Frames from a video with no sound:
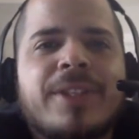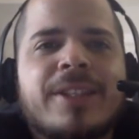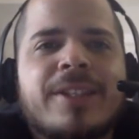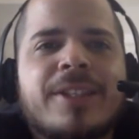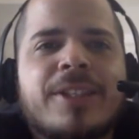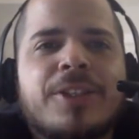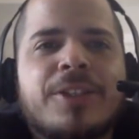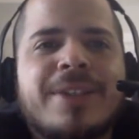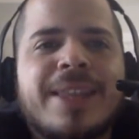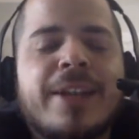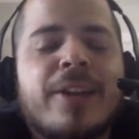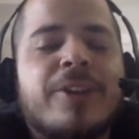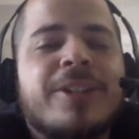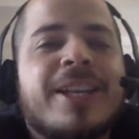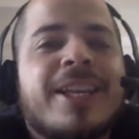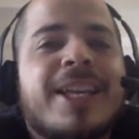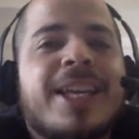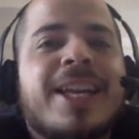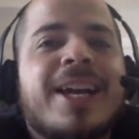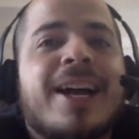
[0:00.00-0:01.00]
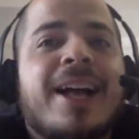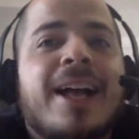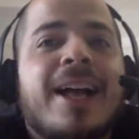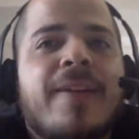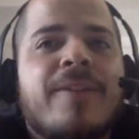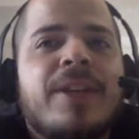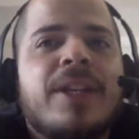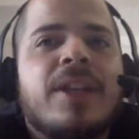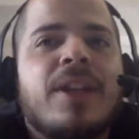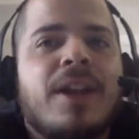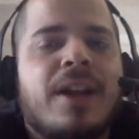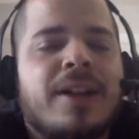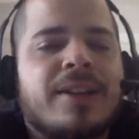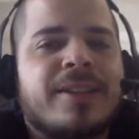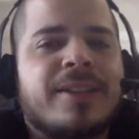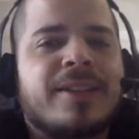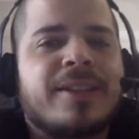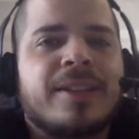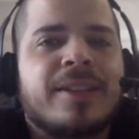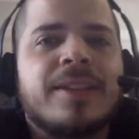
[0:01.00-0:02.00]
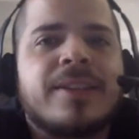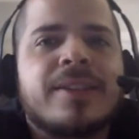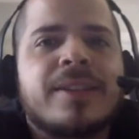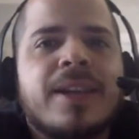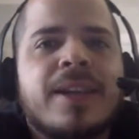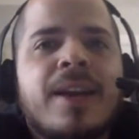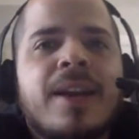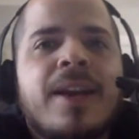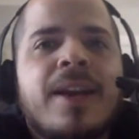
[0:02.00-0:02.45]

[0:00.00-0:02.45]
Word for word: six years, they are taking a heavy loss on this.